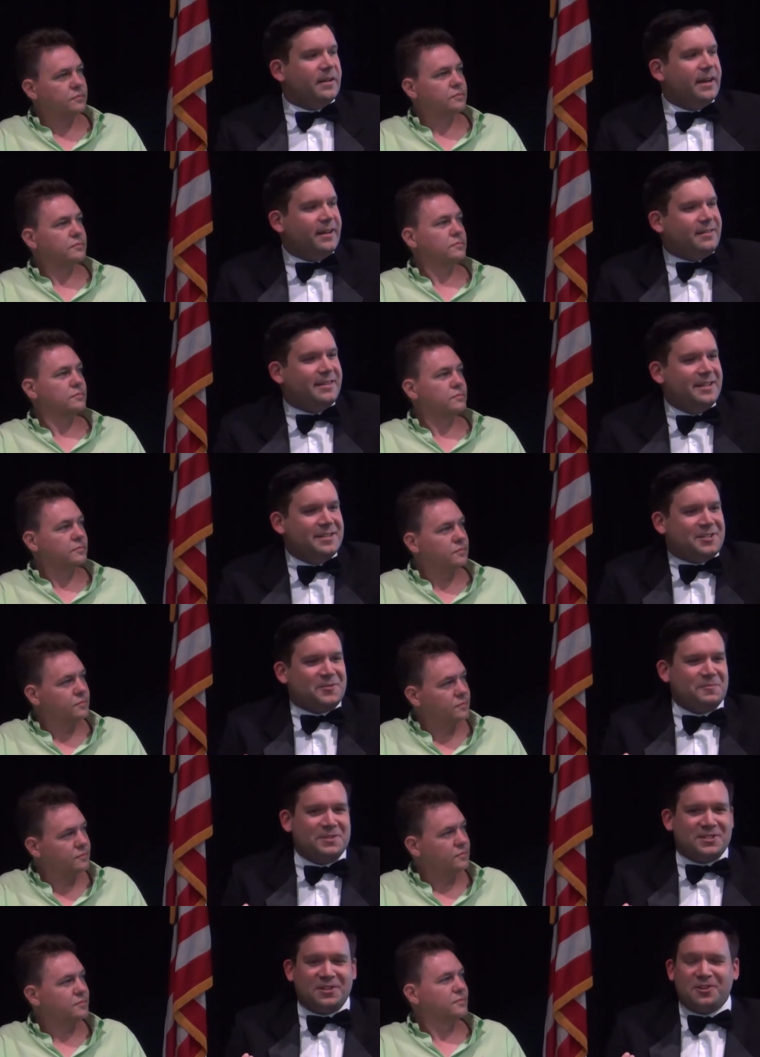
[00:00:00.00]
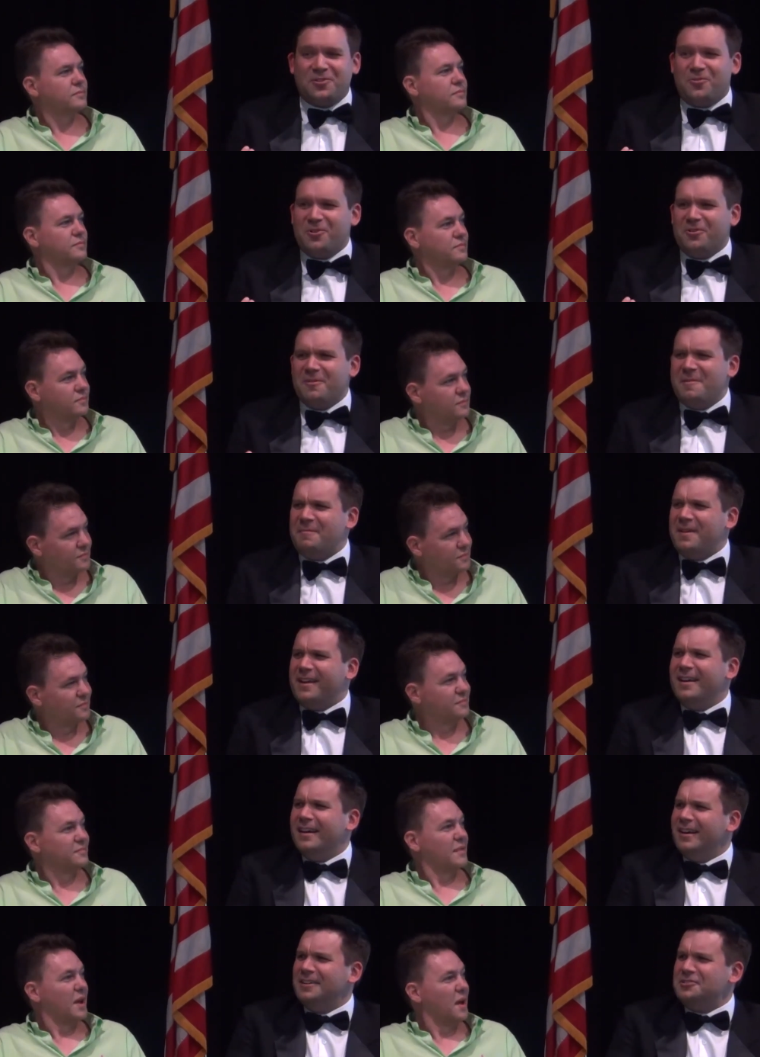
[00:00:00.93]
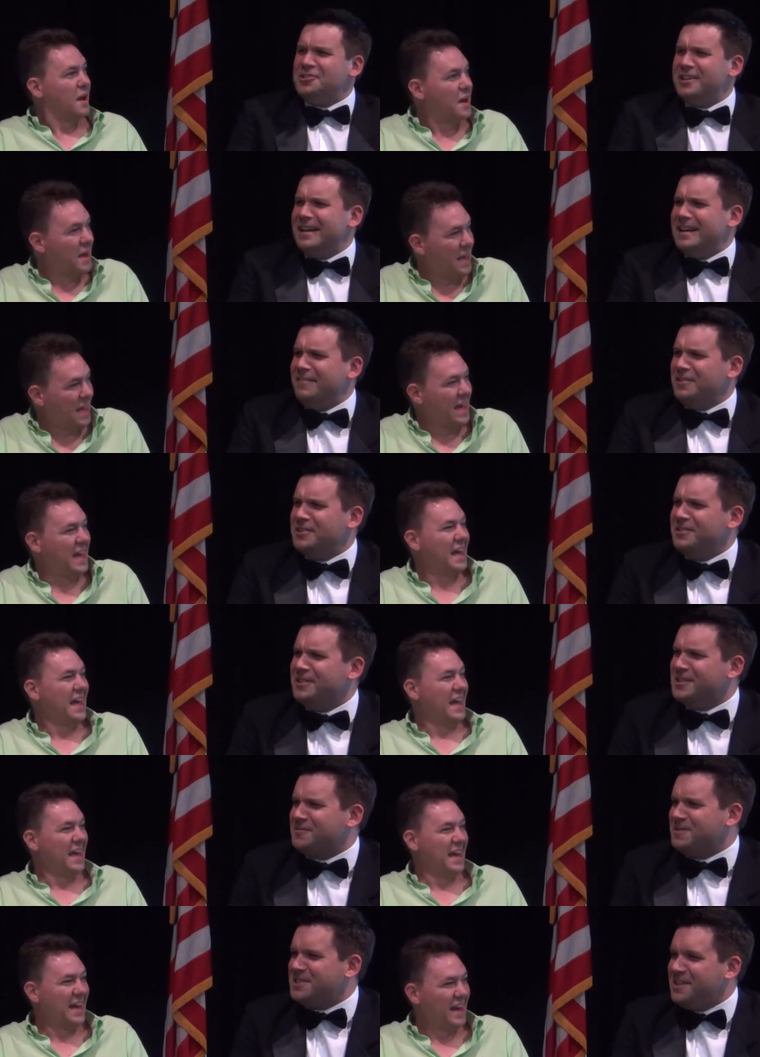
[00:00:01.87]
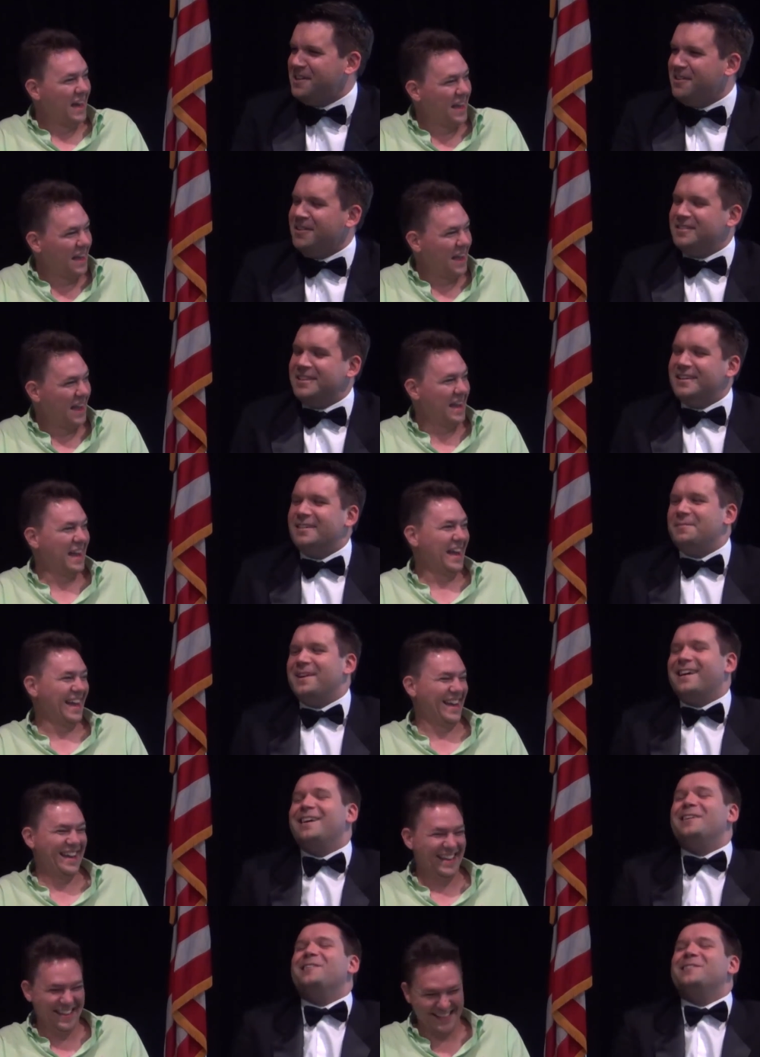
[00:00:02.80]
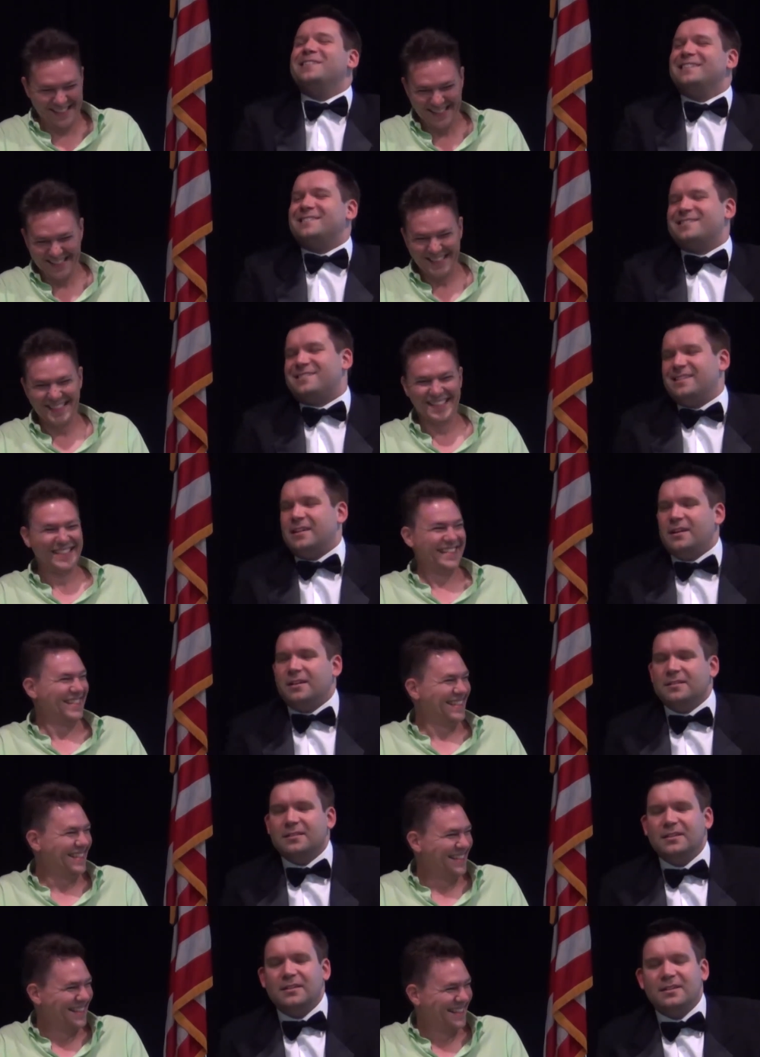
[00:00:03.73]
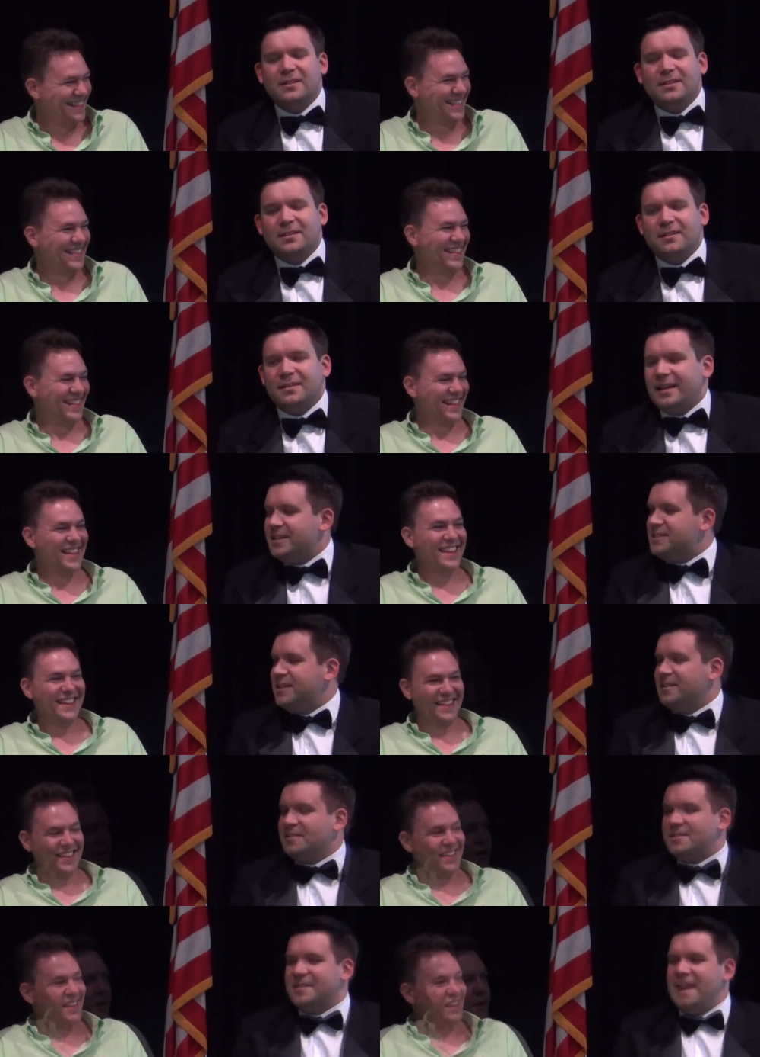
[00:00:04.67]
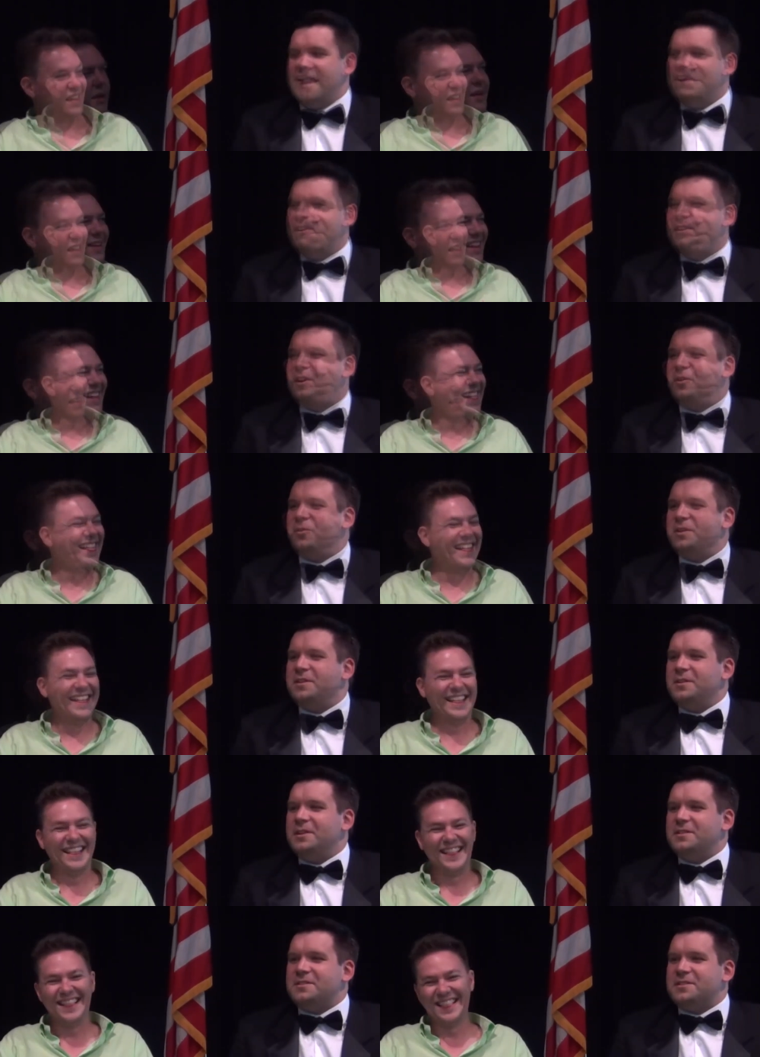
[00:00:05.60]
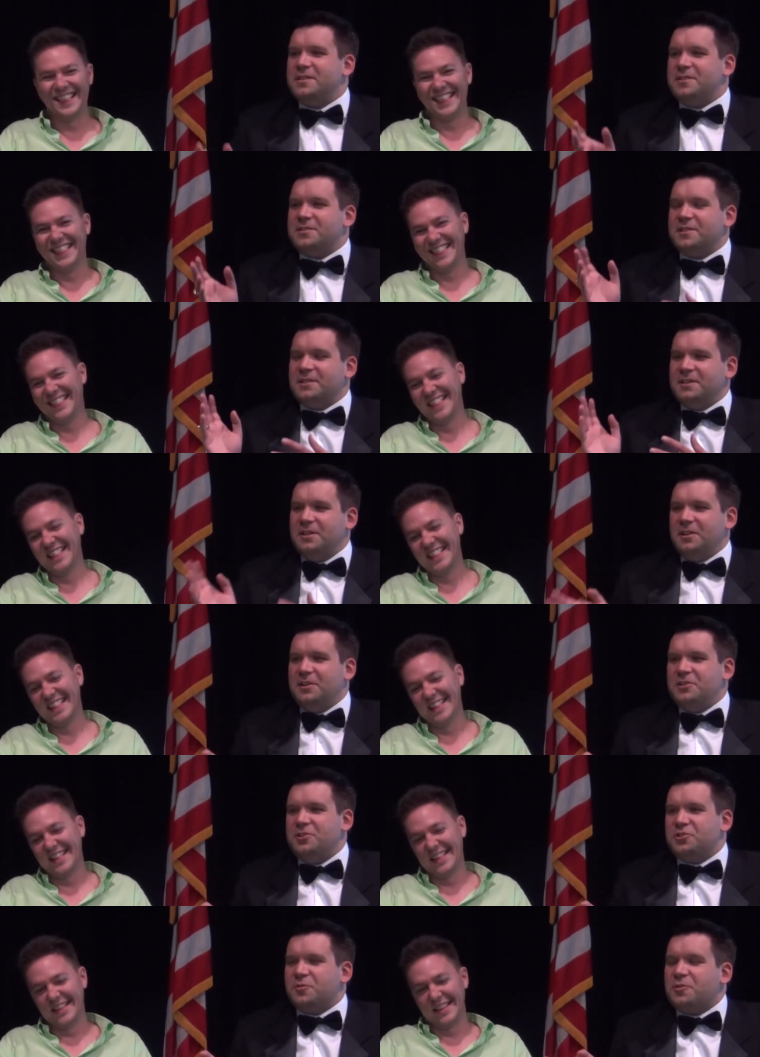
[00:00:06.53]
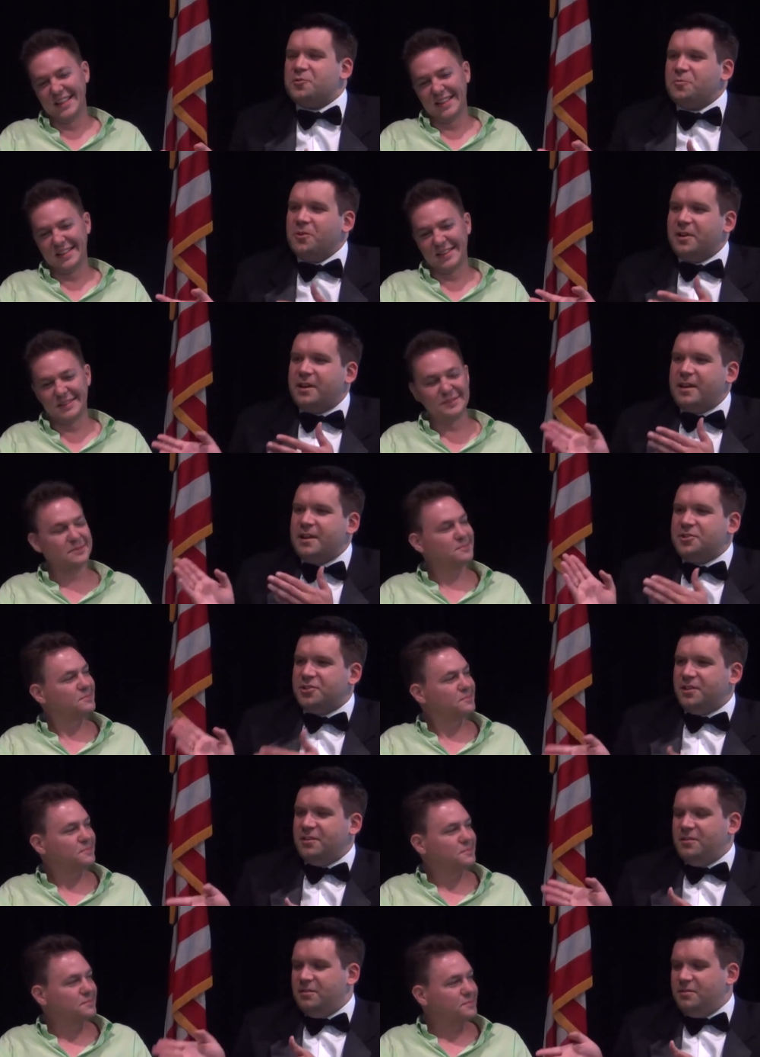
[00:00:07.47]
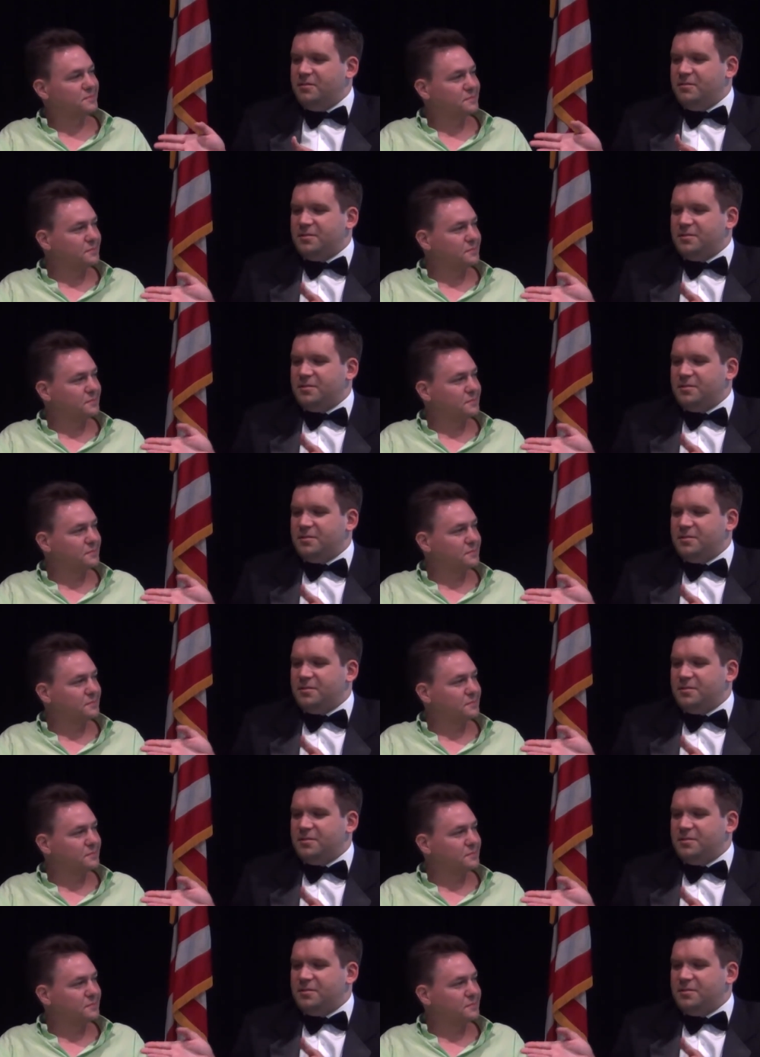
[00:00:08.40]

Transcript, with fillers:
Speaker 1: like this was a courtroom. I'm like, oh gee, I never knew this was here. And then I'm like, oh, it's you know that's their set. Now it, it's it's a little unusual because we're catching you